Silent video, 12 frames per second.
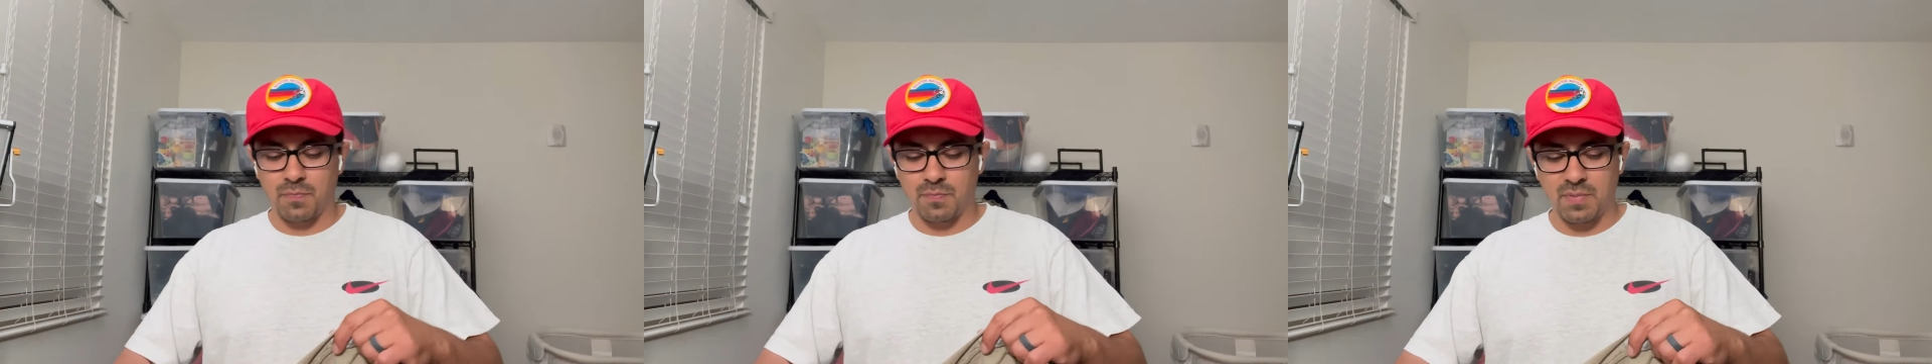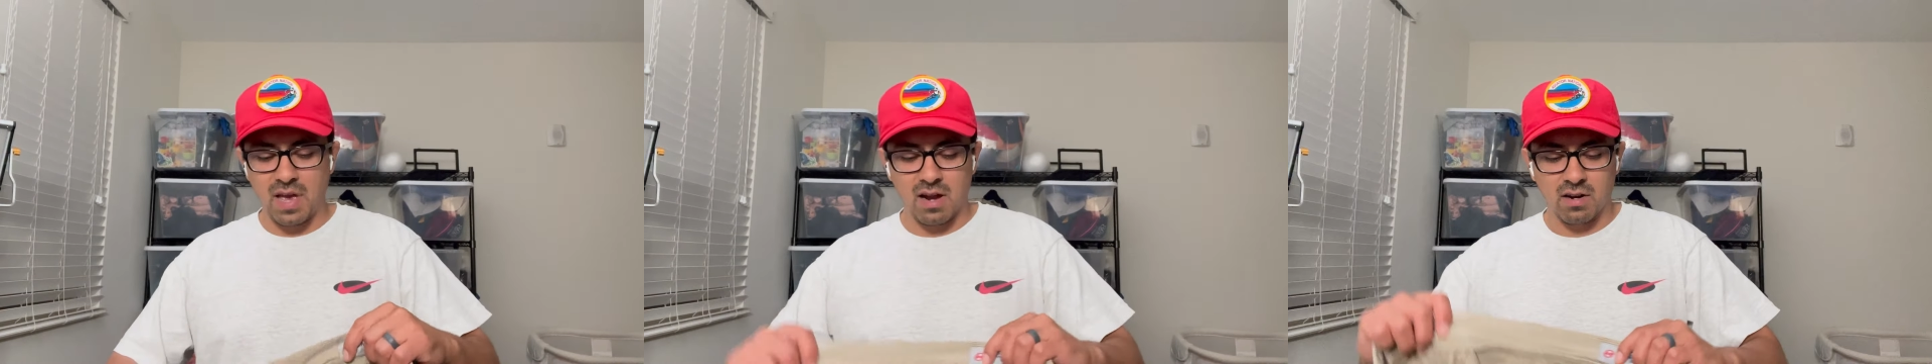
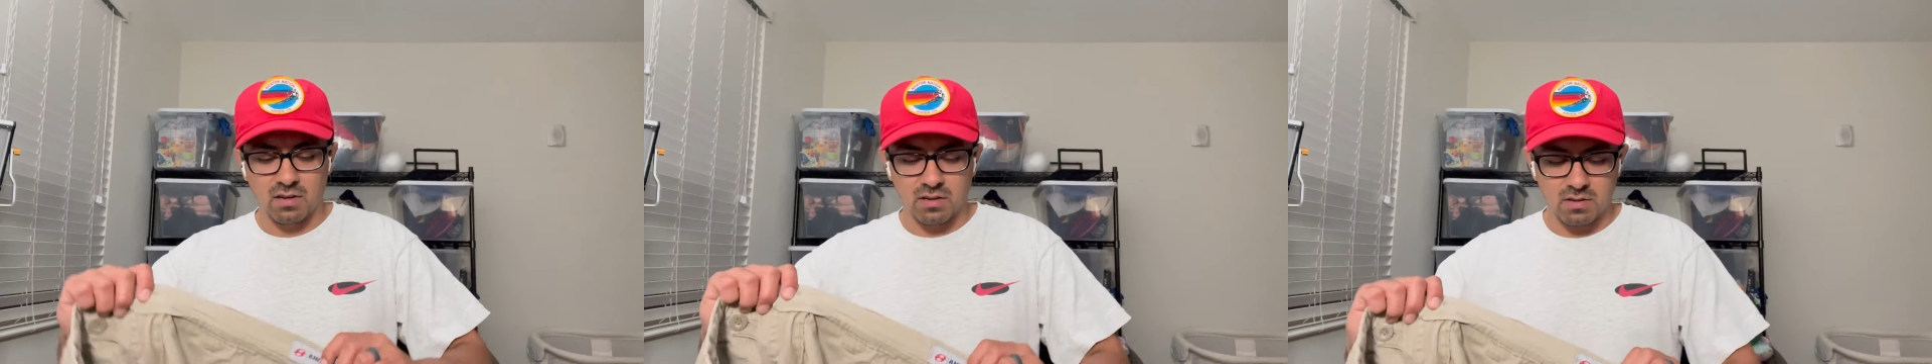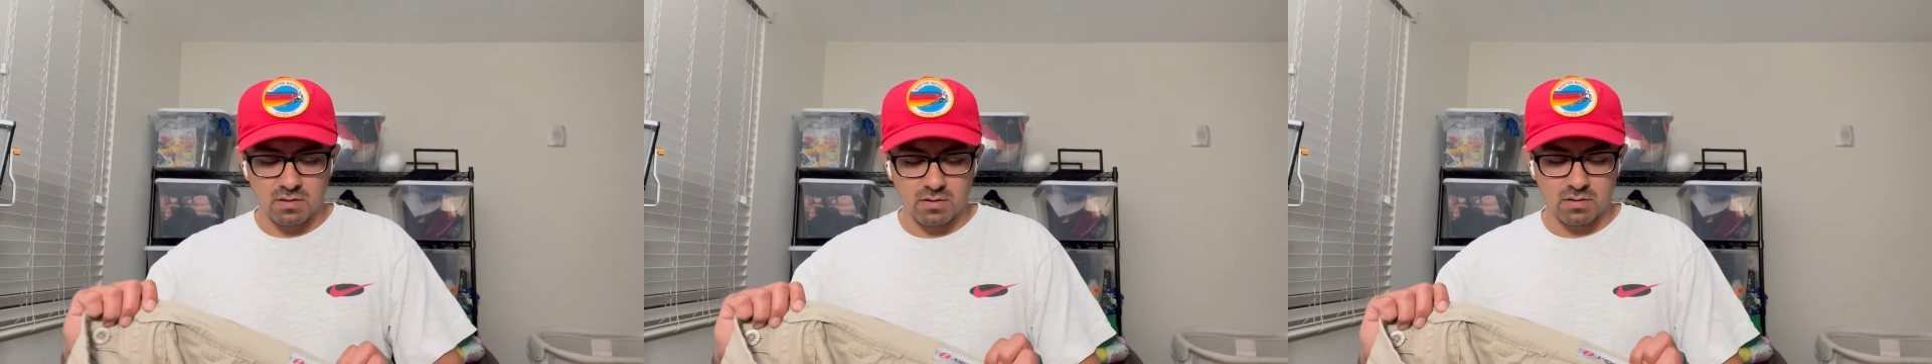Yeah.
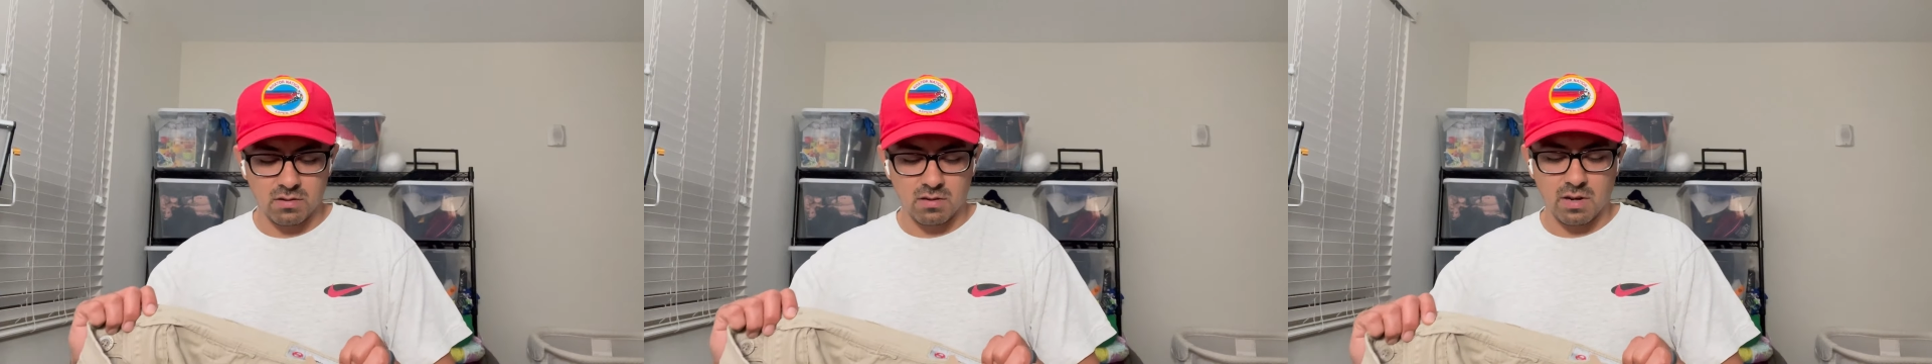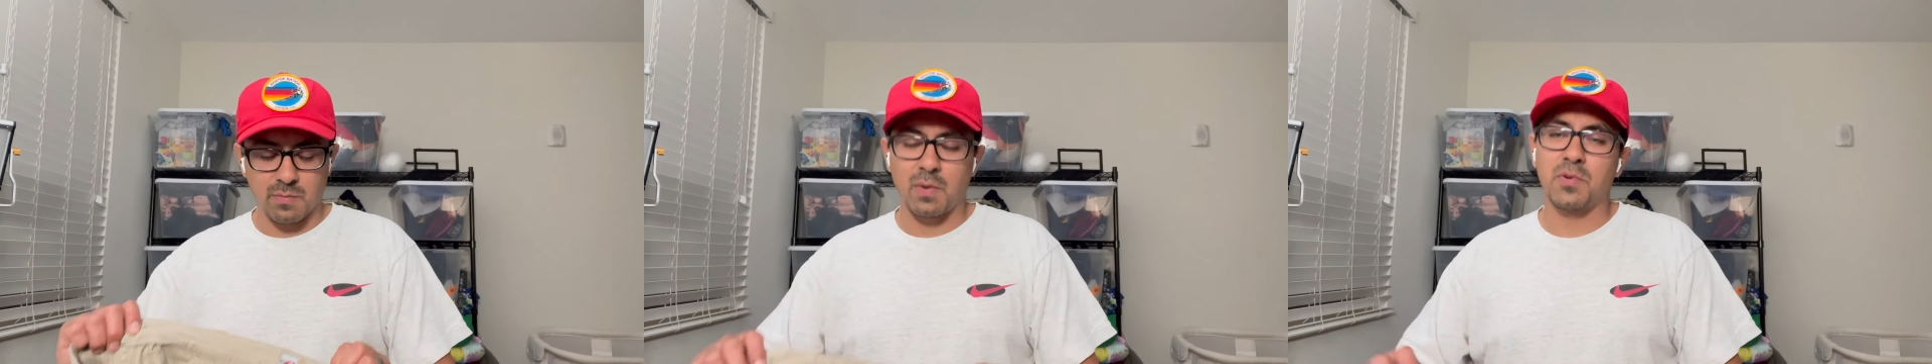
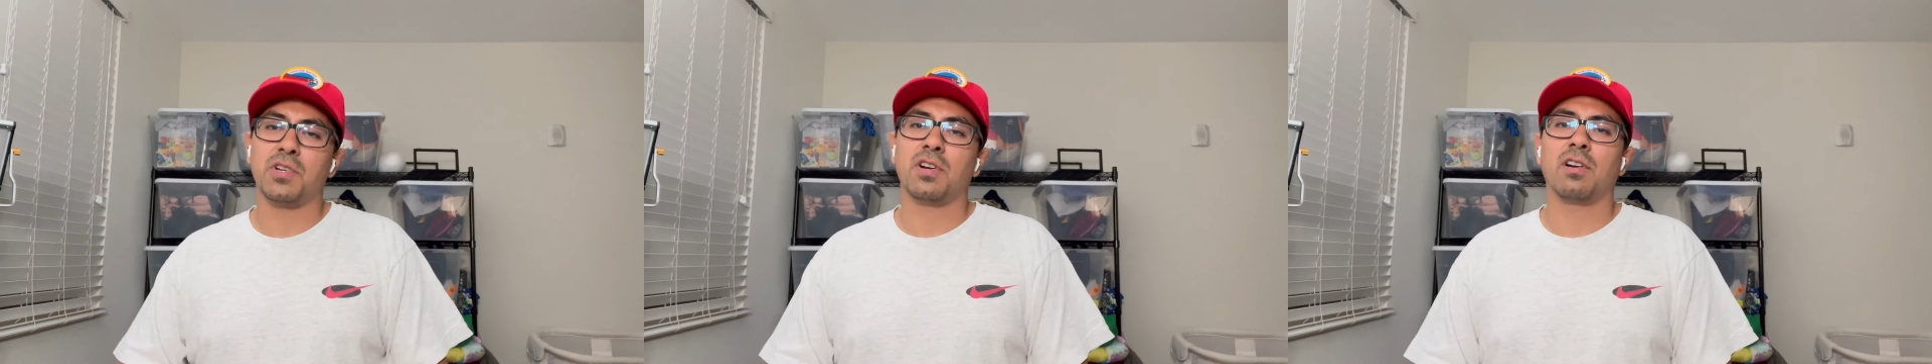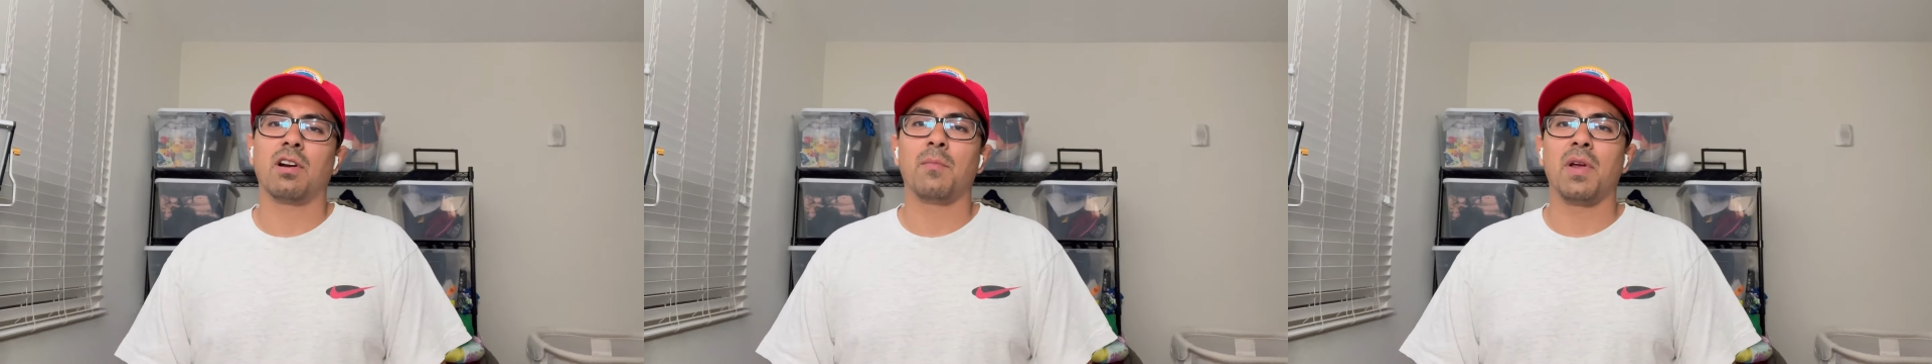I mean, I'm
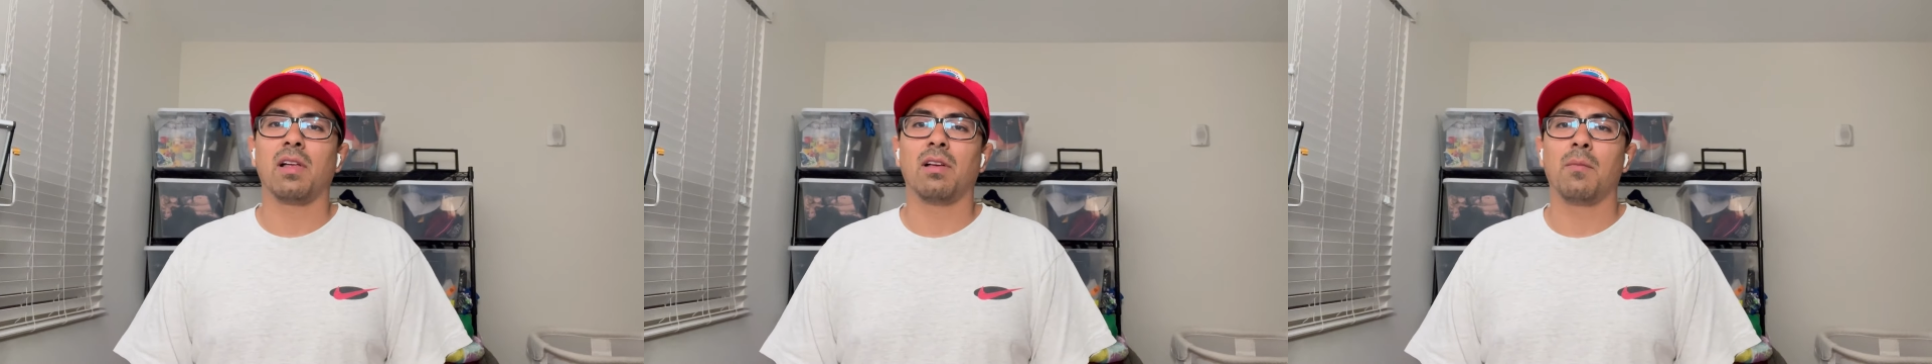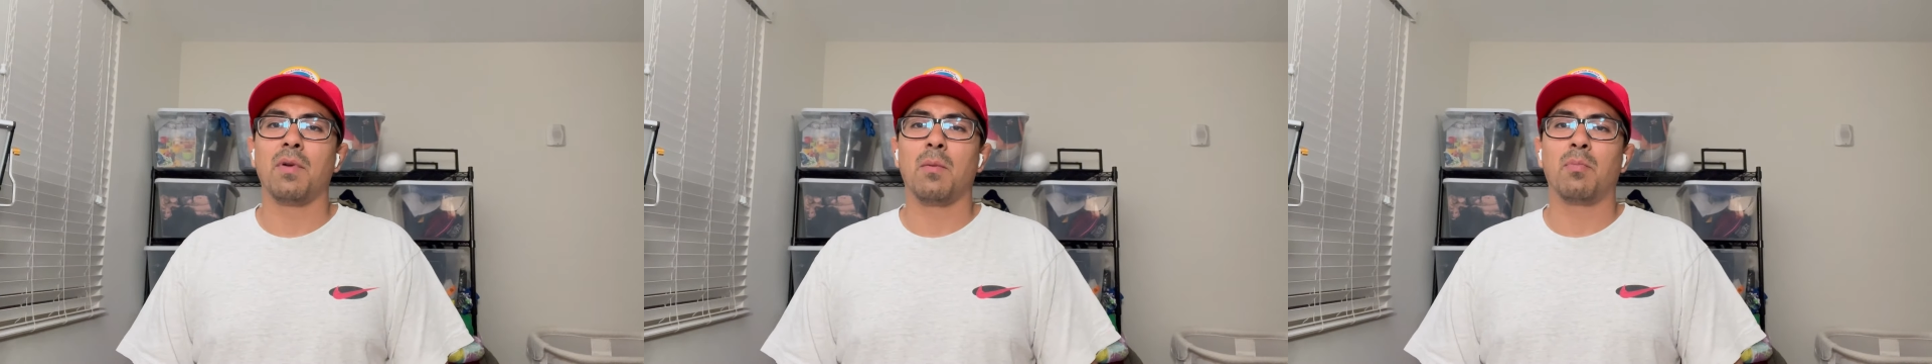sure I'm not